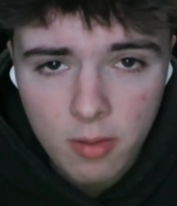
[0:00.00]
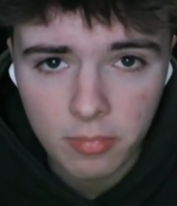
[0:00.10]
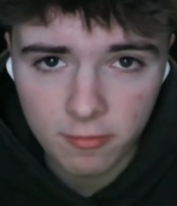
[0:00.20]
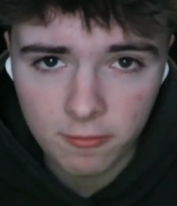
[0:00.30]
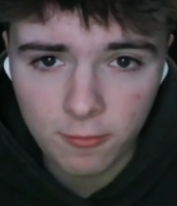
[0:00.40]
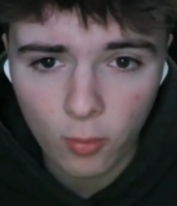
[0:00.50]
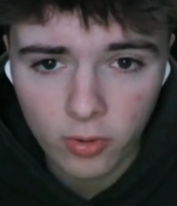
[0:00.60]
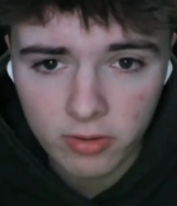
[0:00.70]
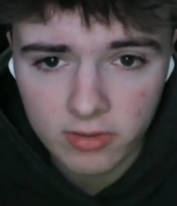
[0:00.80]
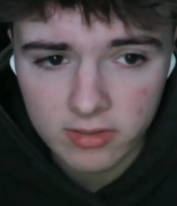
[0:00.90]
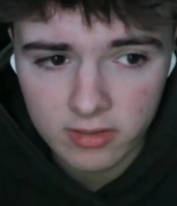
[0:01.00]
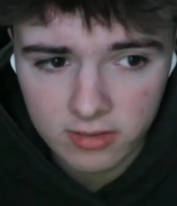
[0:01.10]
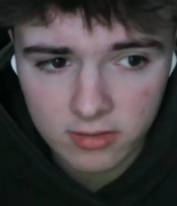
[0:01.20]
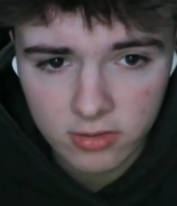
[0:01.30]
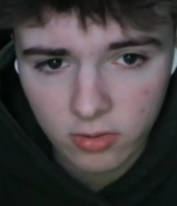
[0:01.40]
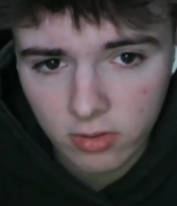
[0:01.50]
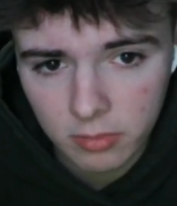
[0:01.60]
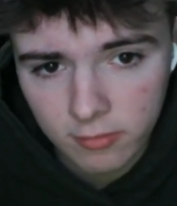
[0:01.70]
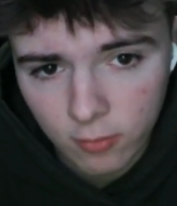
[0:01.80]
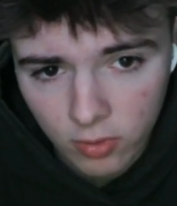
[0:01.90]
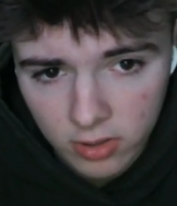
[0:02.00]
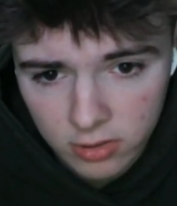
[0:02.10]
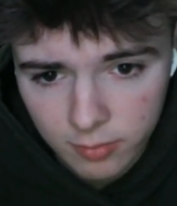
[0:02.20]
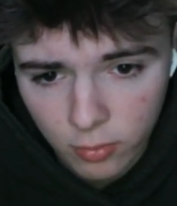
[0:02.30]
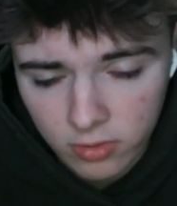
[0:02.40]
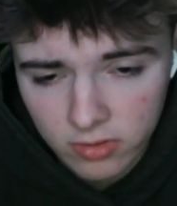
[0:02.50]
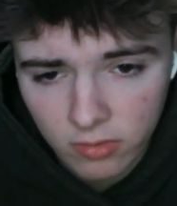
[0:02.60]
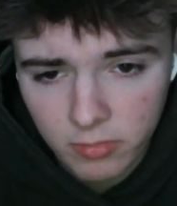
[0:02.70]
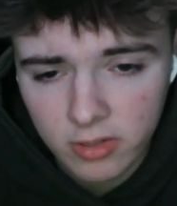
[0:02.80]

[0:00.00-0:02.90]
before your resistance zone or before your support zone,